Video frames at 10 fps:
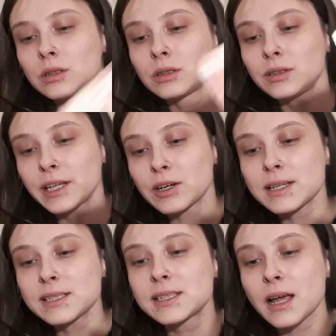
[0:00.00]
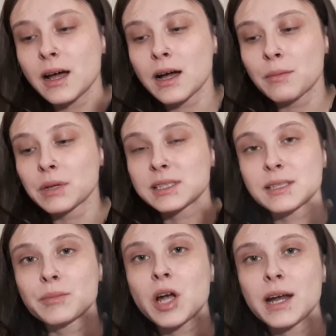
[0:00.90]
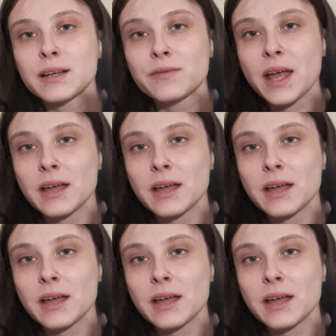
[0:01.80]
there is some kind of